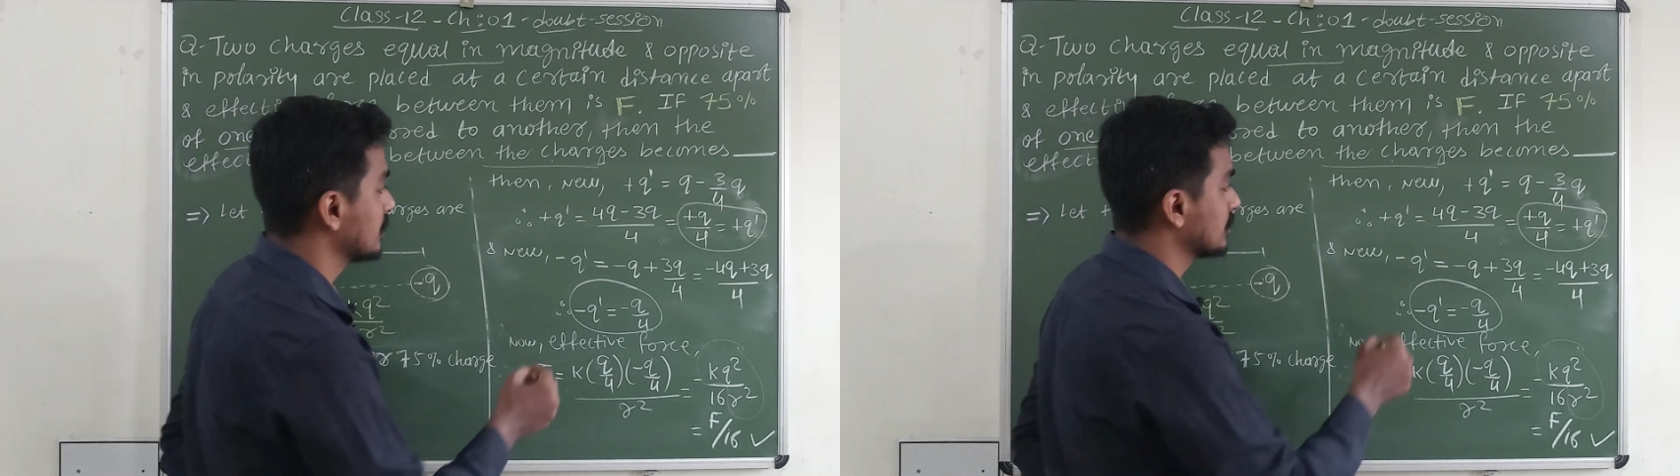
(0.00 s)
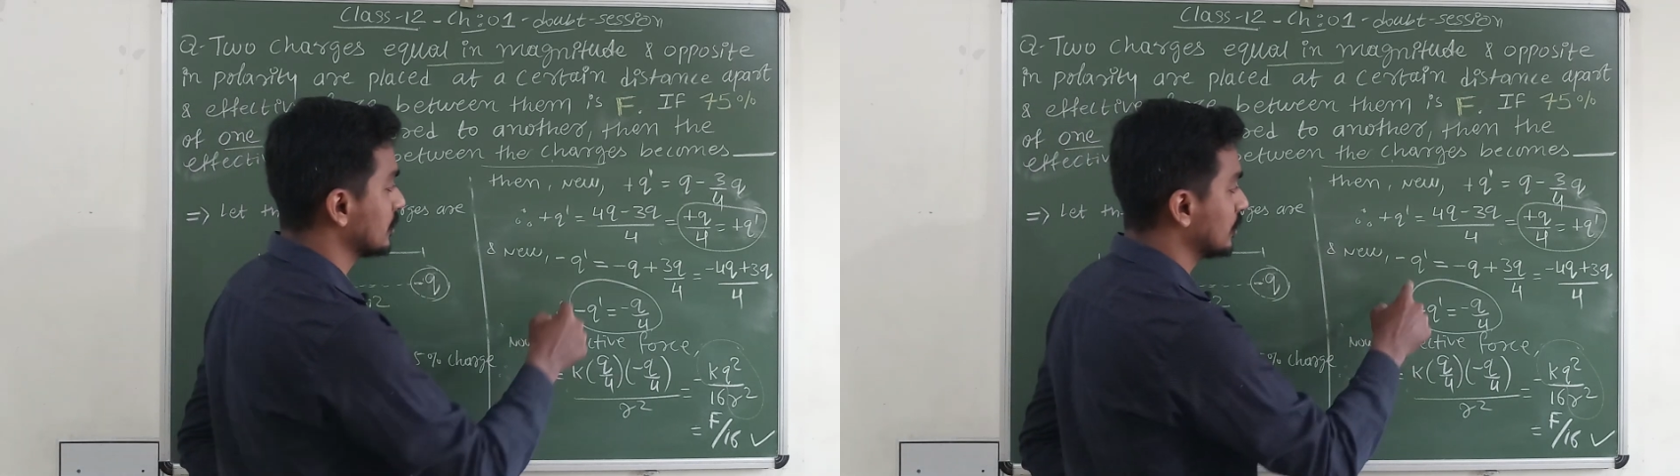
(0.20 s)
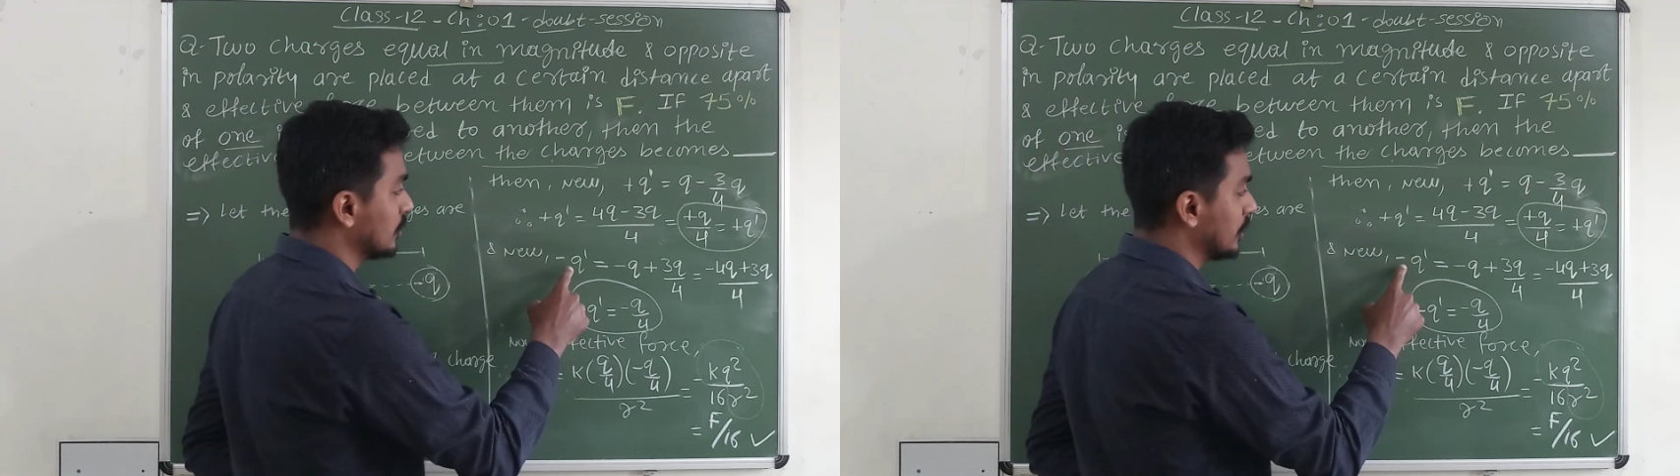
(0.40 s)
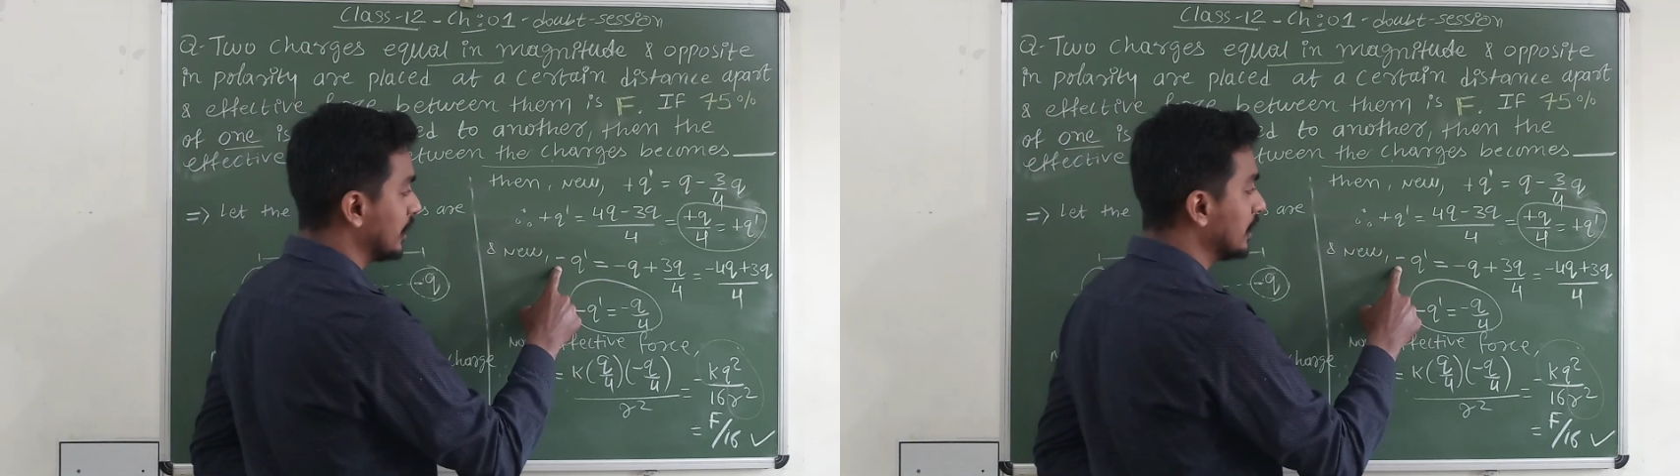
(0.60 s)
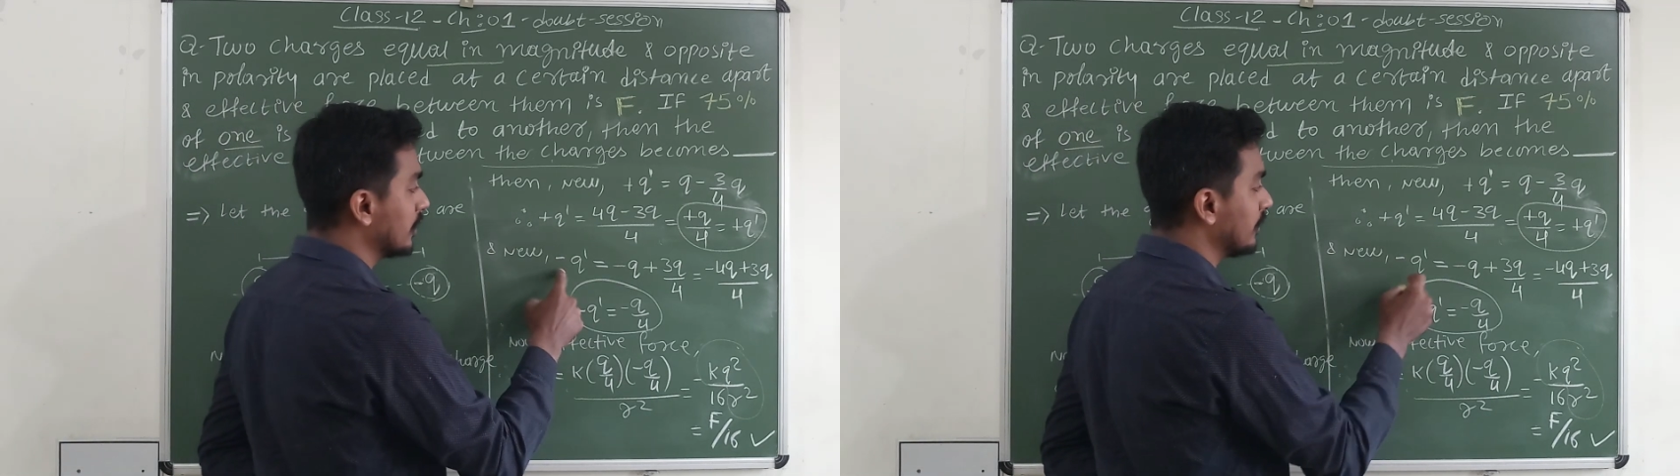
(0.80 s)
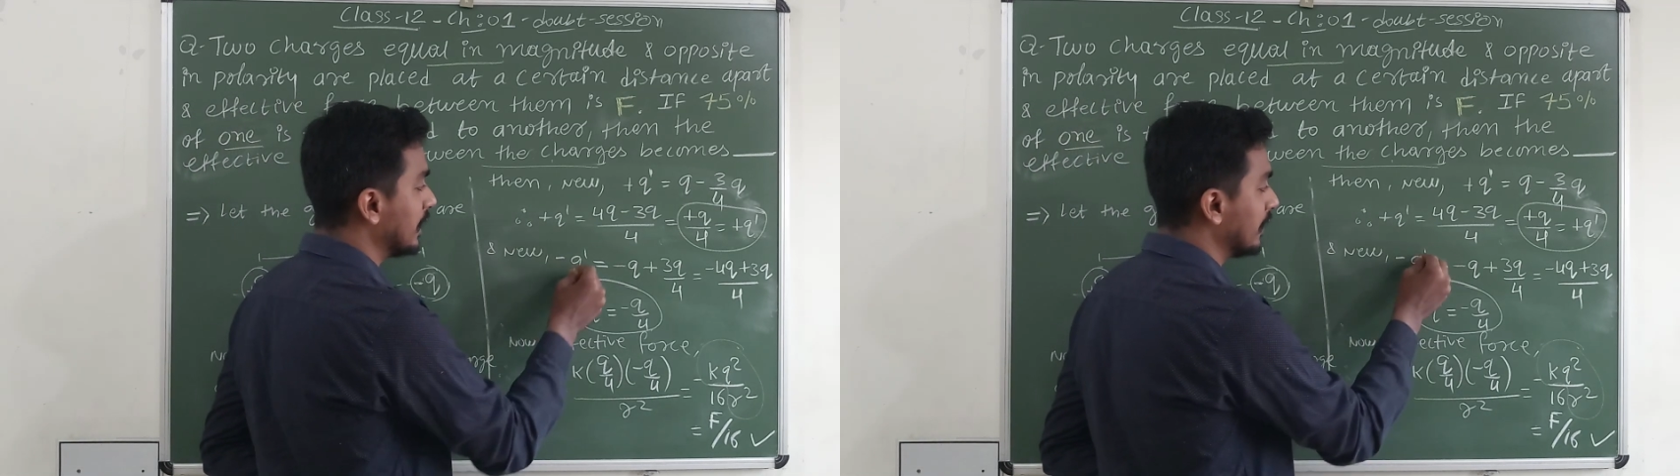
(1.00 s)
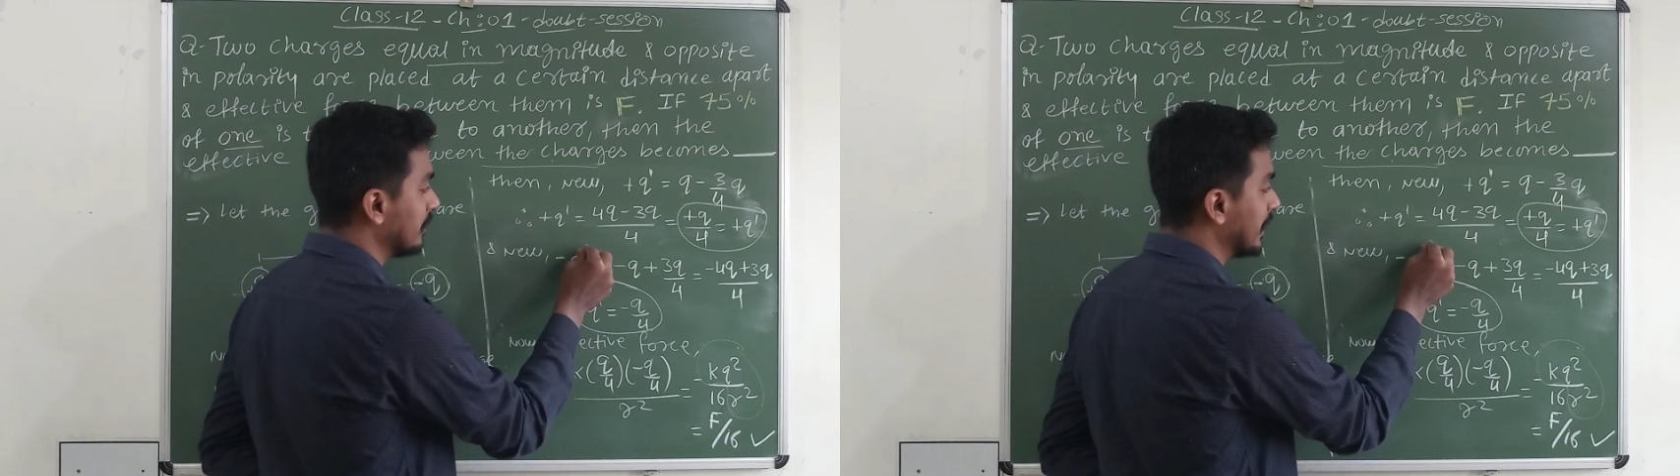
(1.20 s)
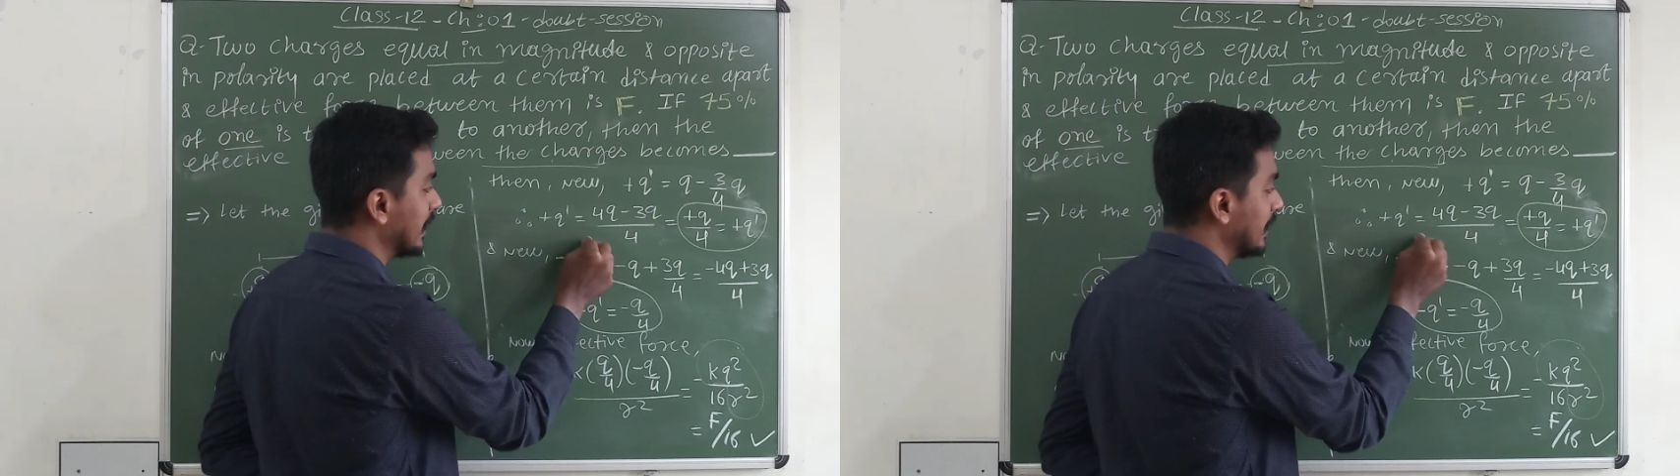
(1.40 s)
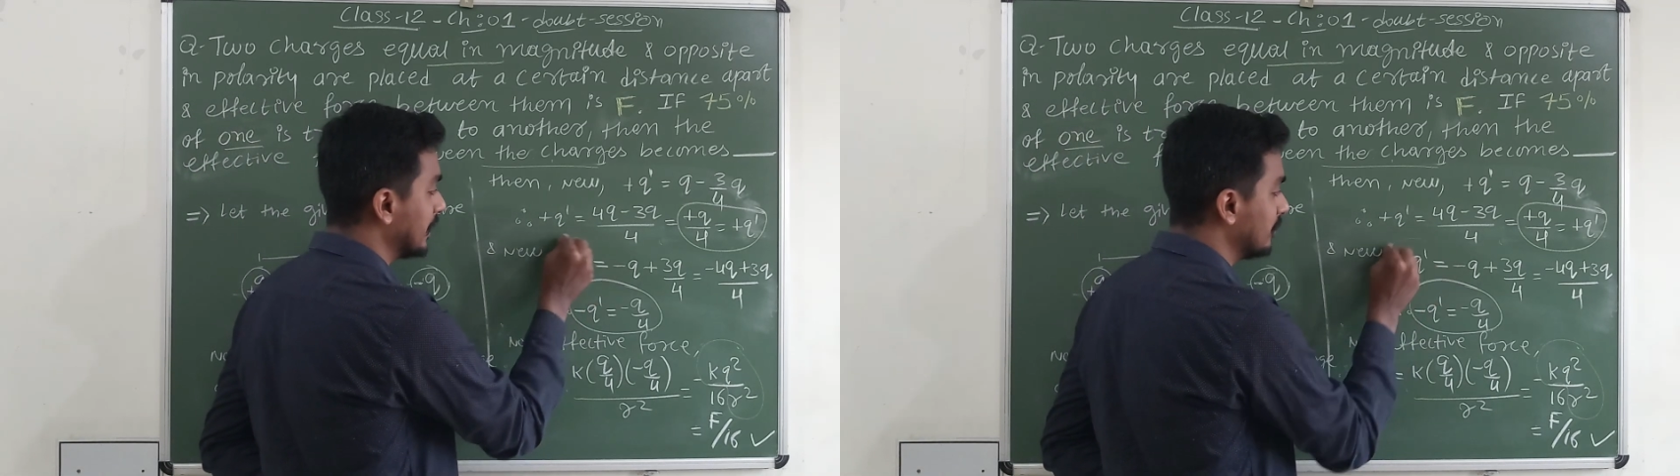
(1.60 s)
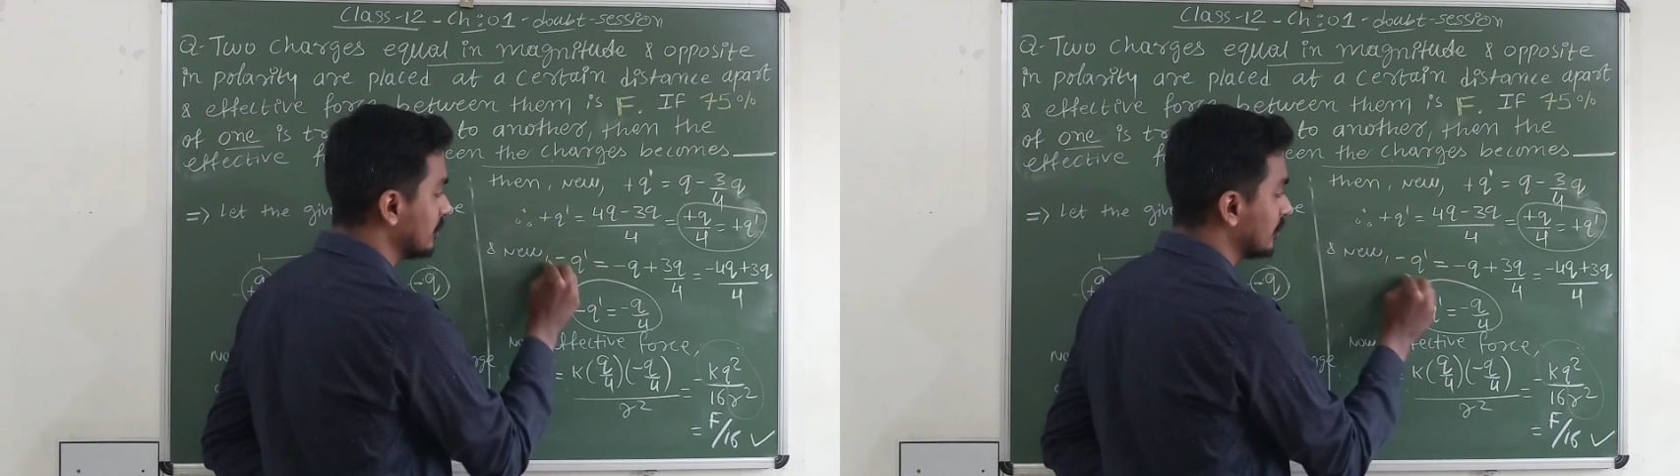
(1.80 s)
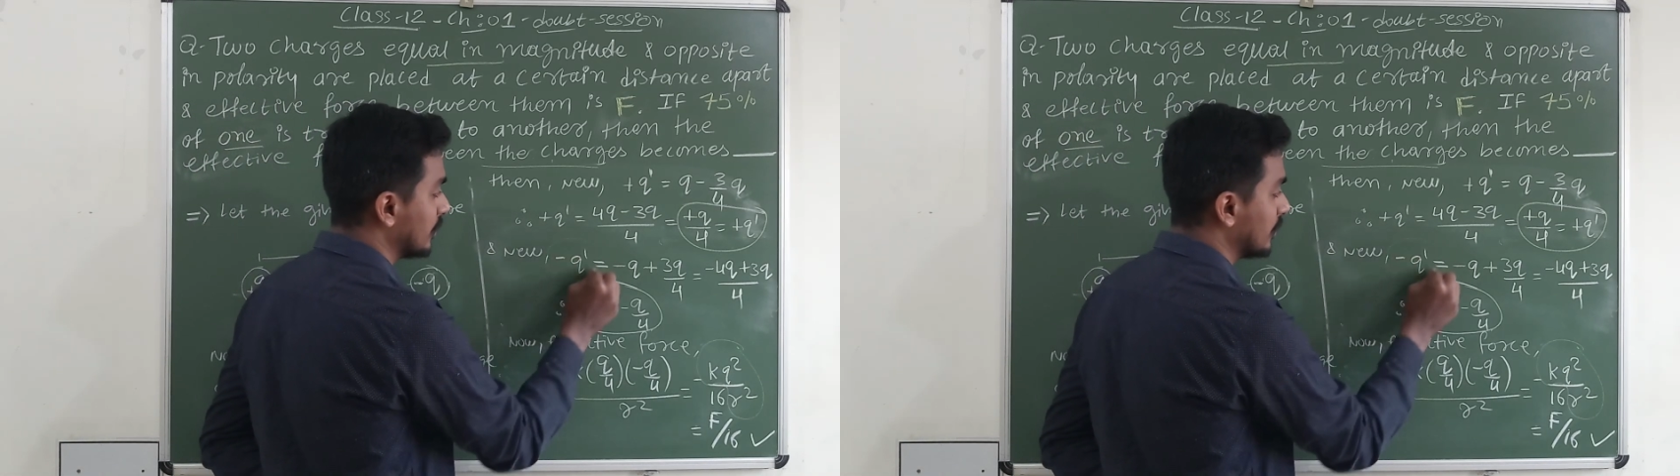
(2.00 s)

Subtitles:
So, here we have negative